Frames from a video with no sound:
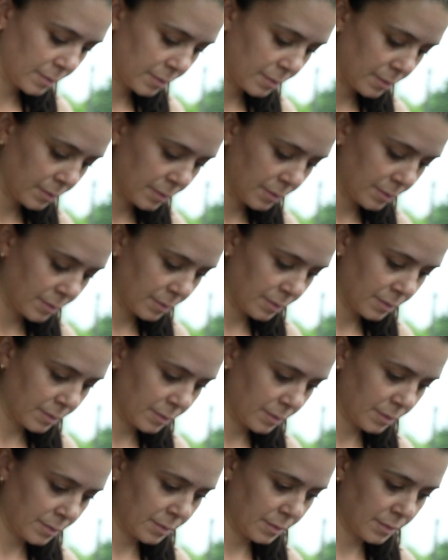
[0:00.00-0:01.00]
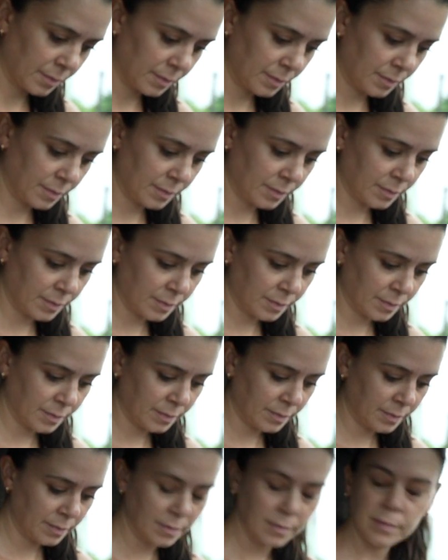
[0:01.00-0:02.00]

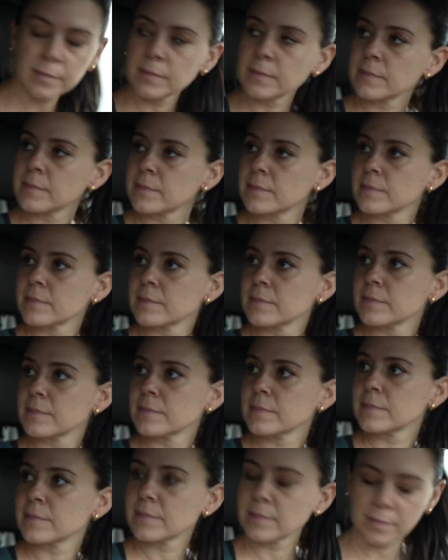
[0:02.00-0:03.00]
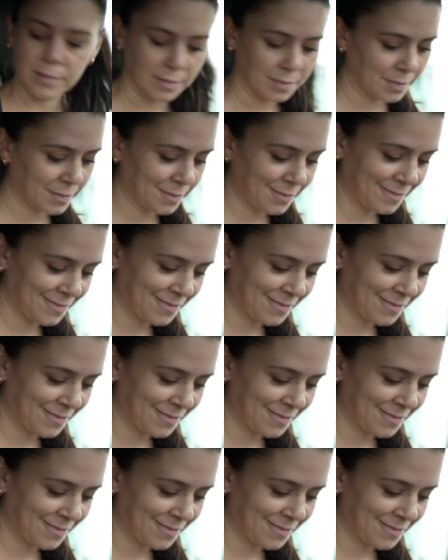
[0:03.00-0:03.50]
(not speaking)